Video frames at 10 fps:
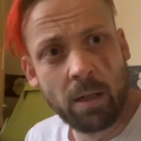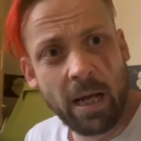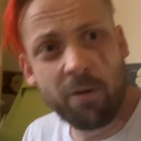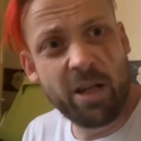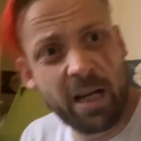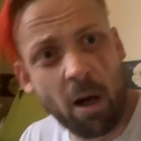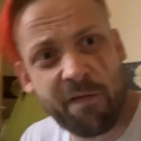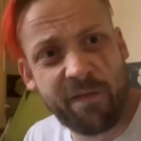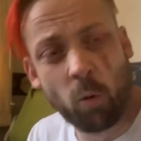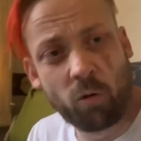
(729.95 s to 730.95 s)
How do you
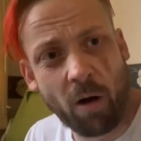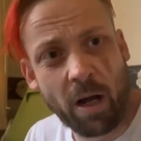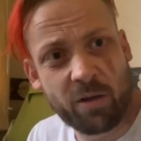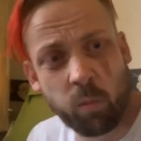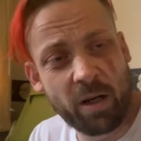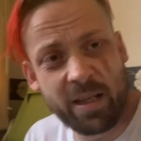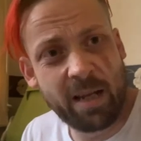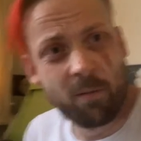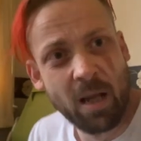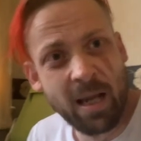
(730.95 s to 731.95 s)
go full Christ? What is
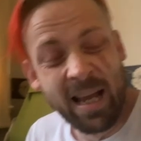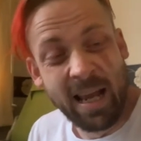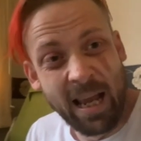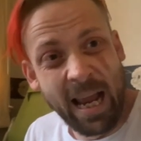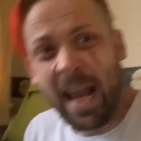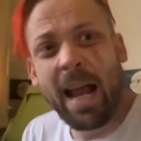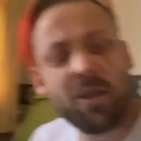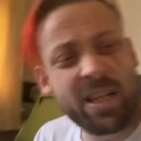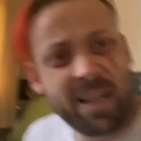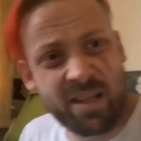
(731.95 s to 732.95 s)
it... How
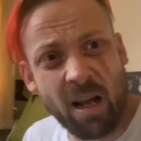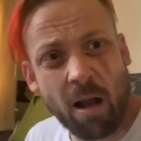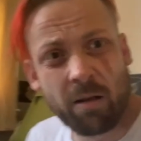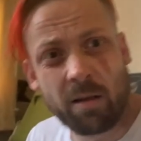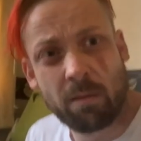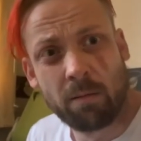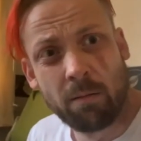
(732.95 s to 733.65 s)
does that start?